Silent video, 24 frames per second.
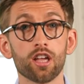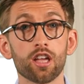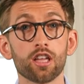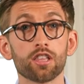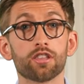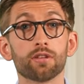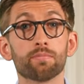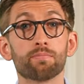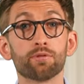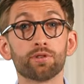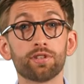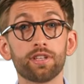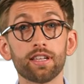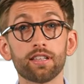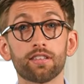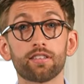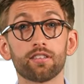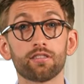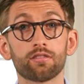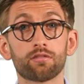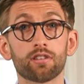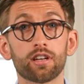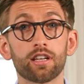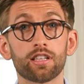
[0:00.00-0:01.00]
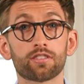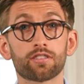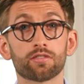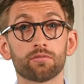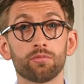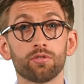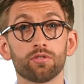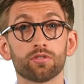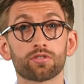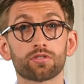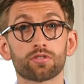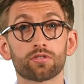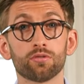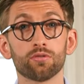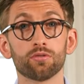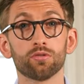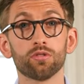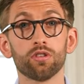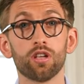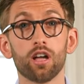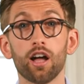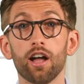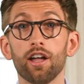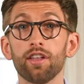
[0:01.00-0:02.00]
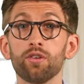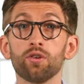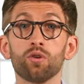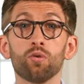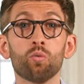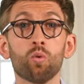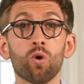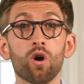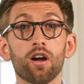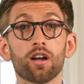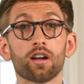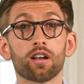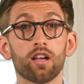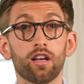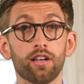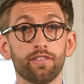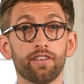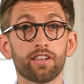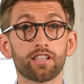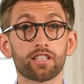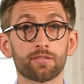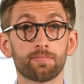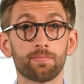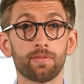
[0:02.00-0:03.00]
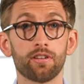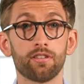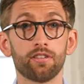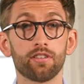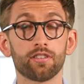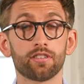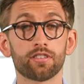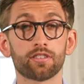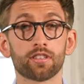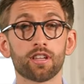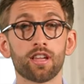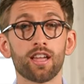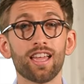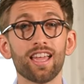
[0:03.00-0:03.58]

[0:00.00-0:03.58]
the predicted grades from your school, and your work-life experience,